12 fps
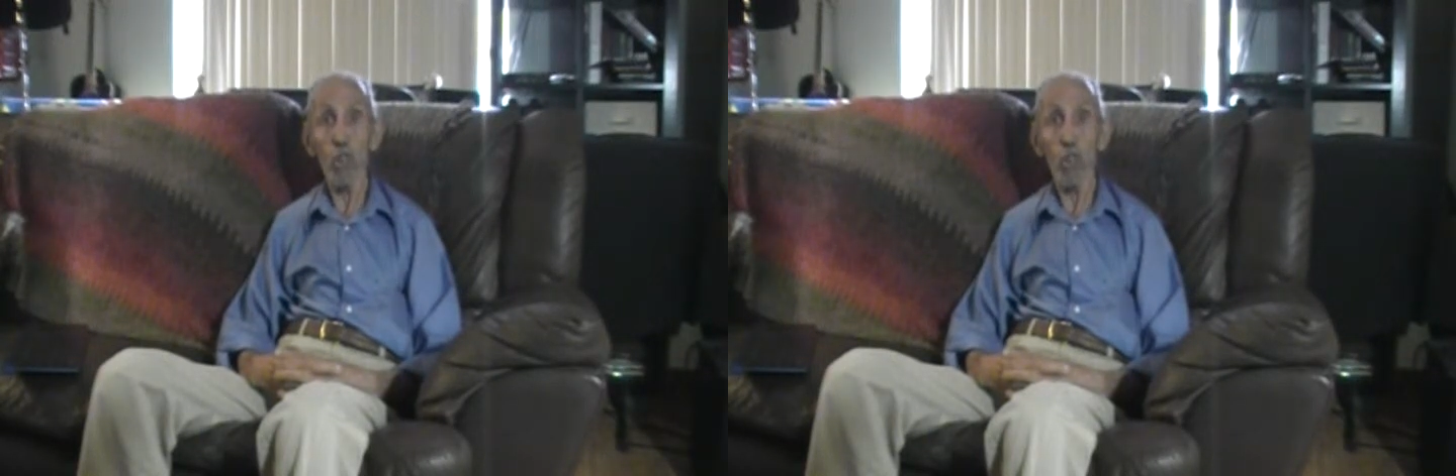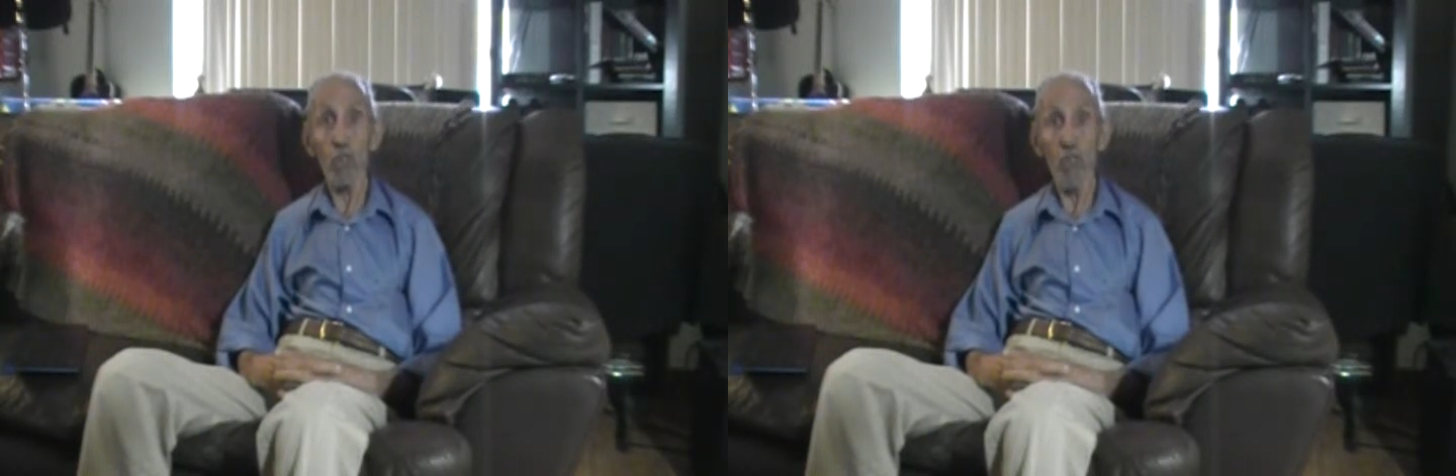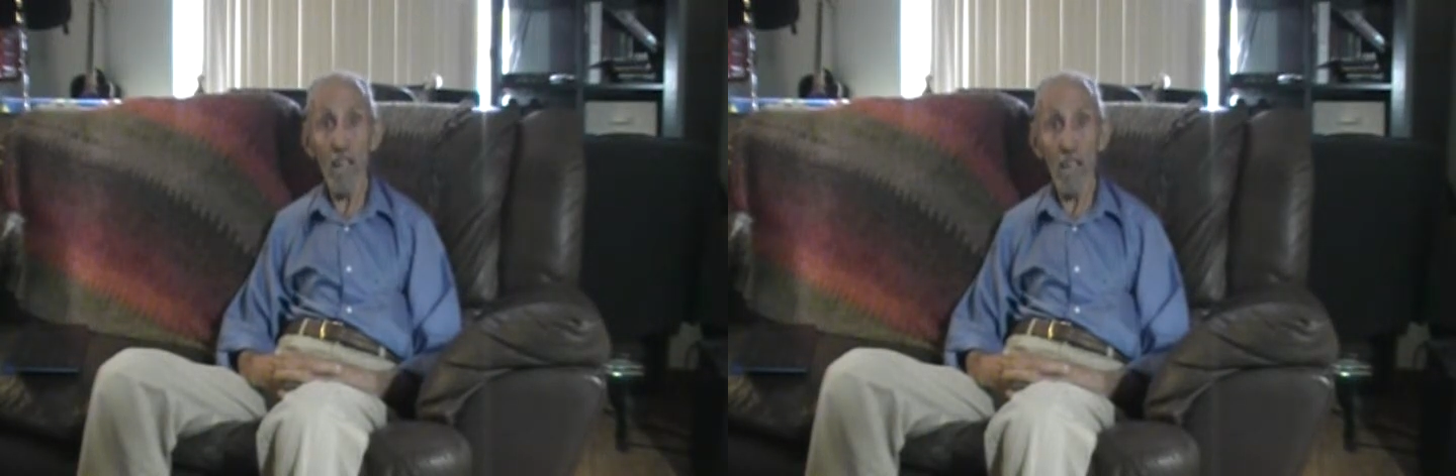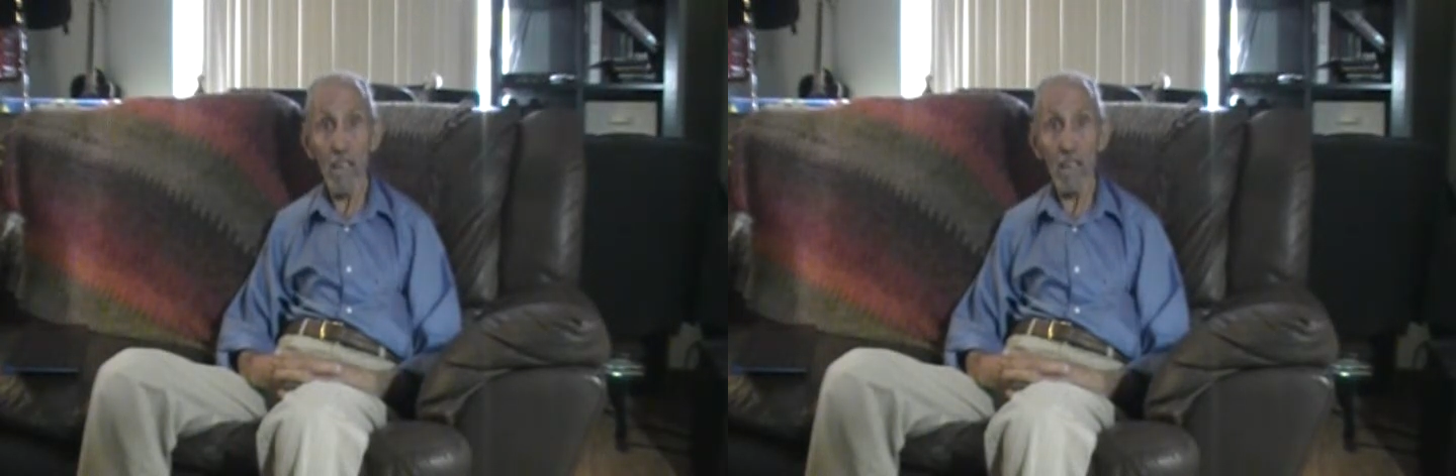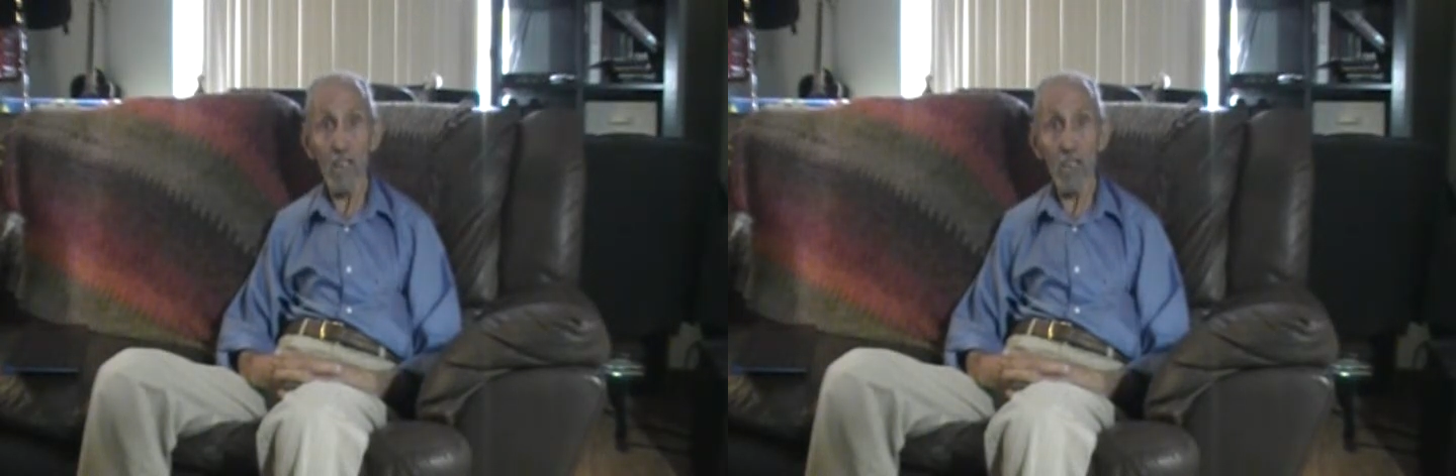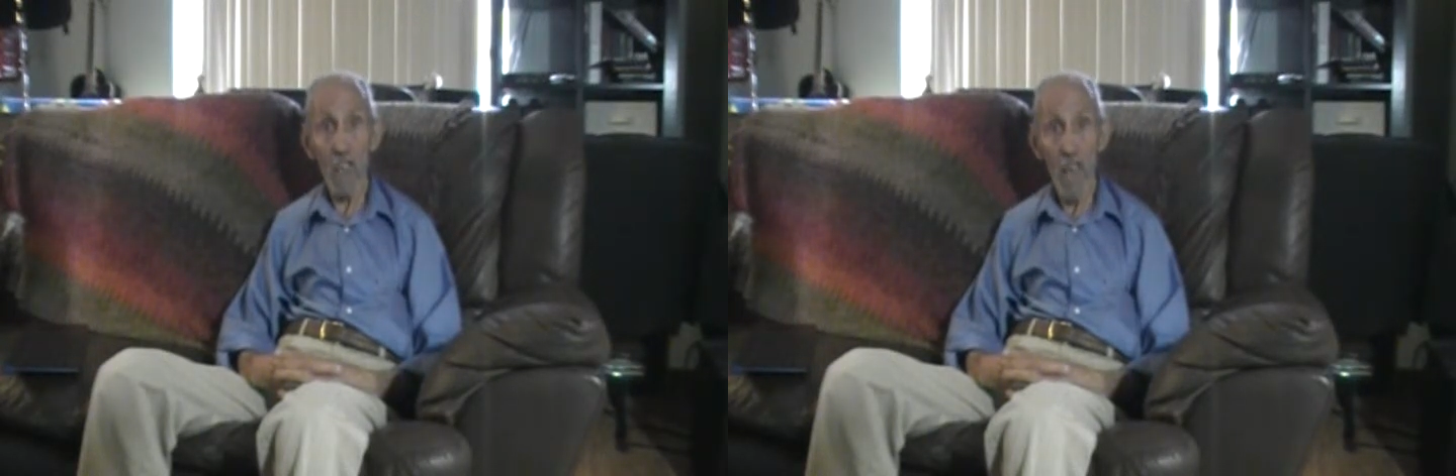convey
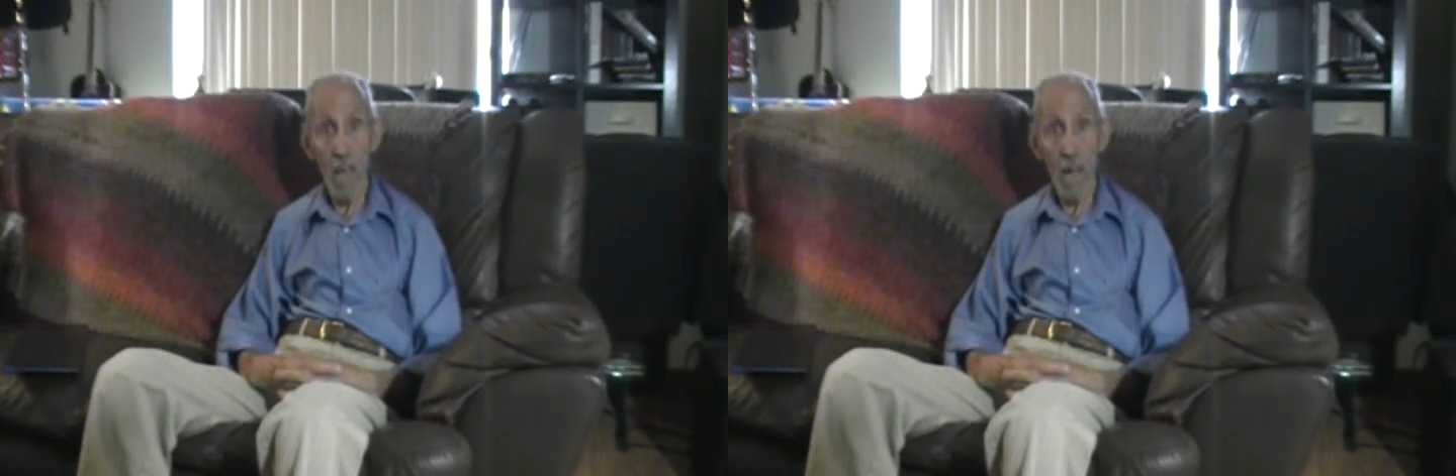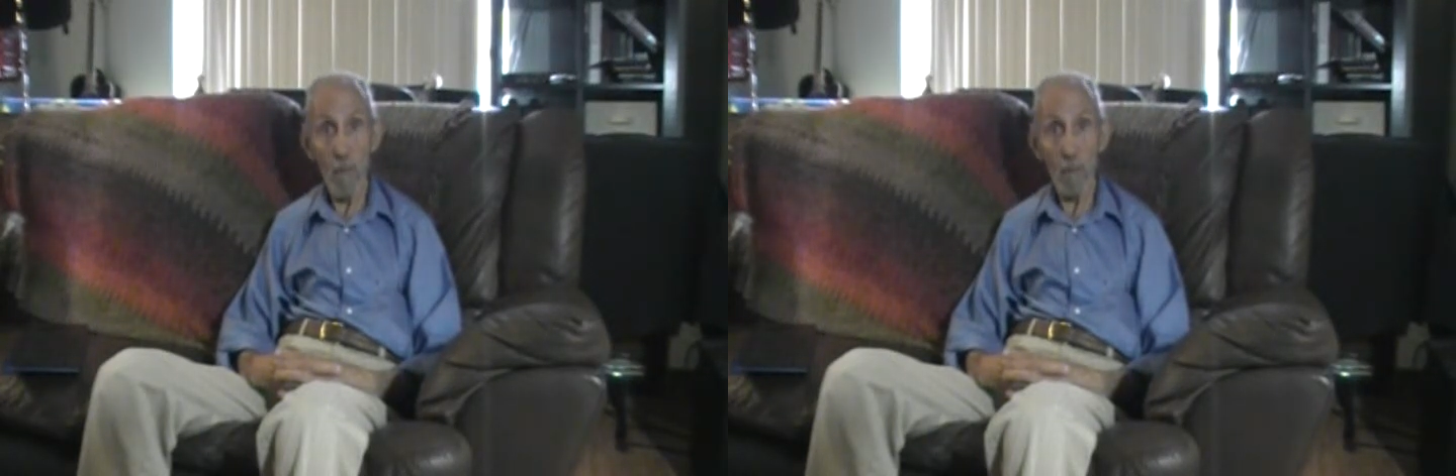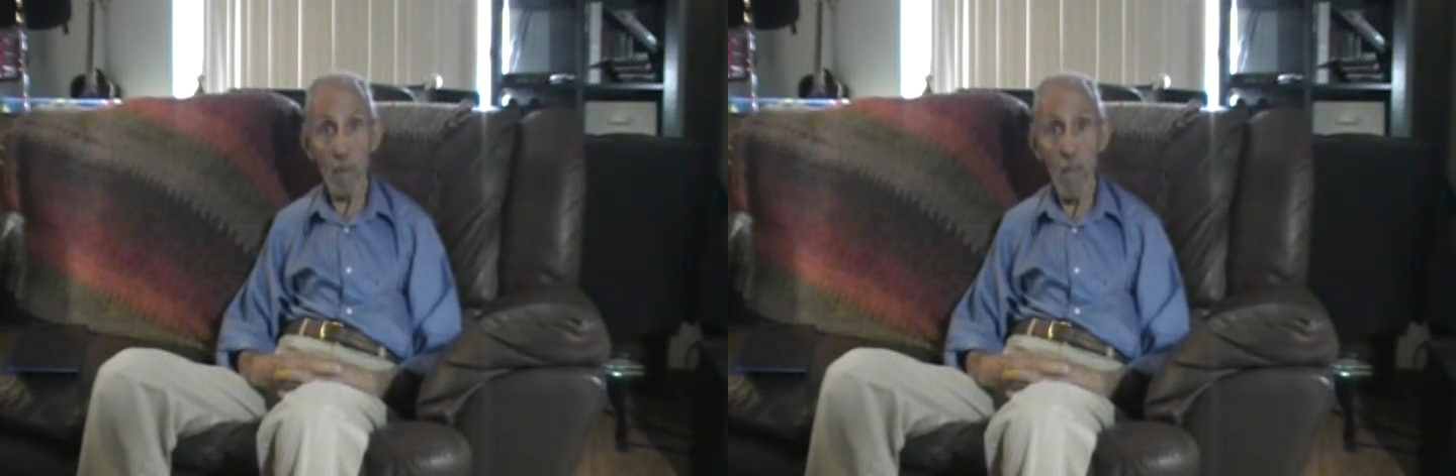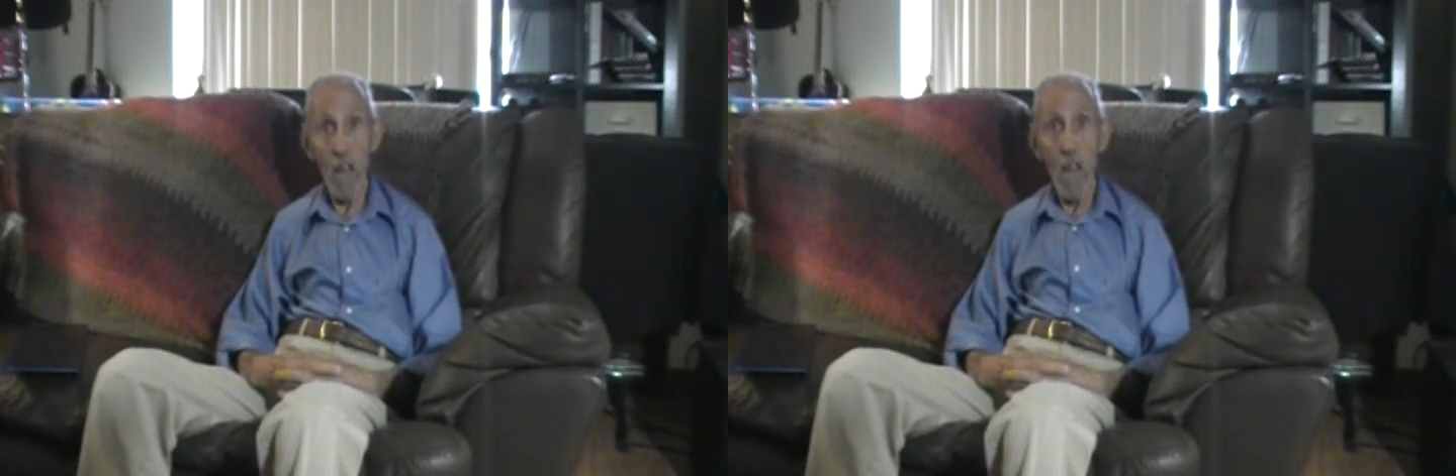to them